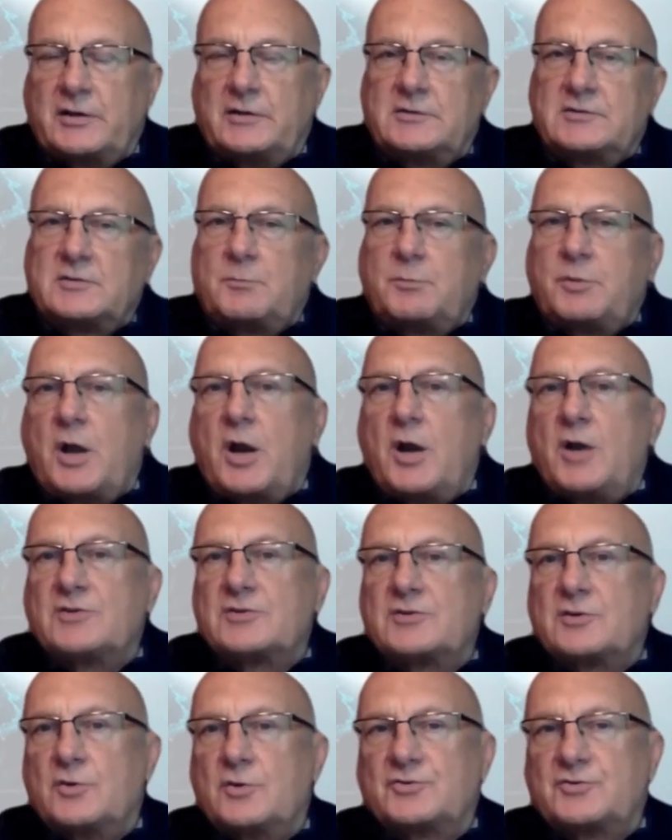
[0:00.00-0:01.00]
suppliers
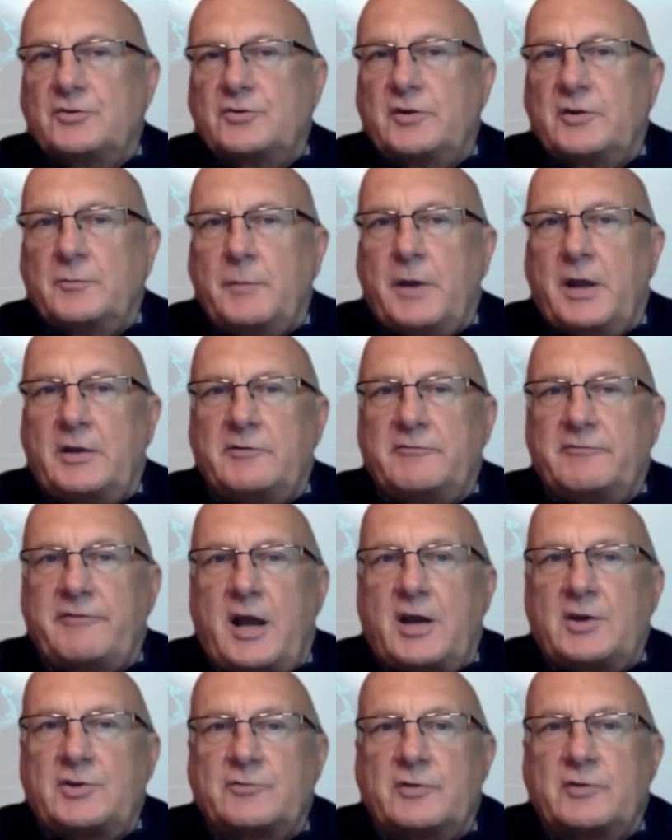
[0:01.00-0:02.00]
closer to the
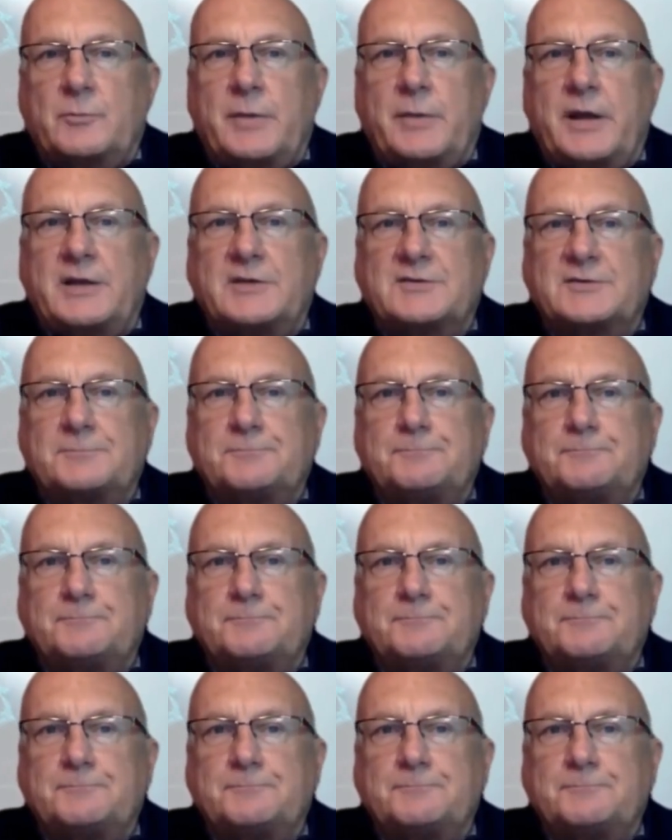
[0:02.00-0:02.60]
manufacturing base.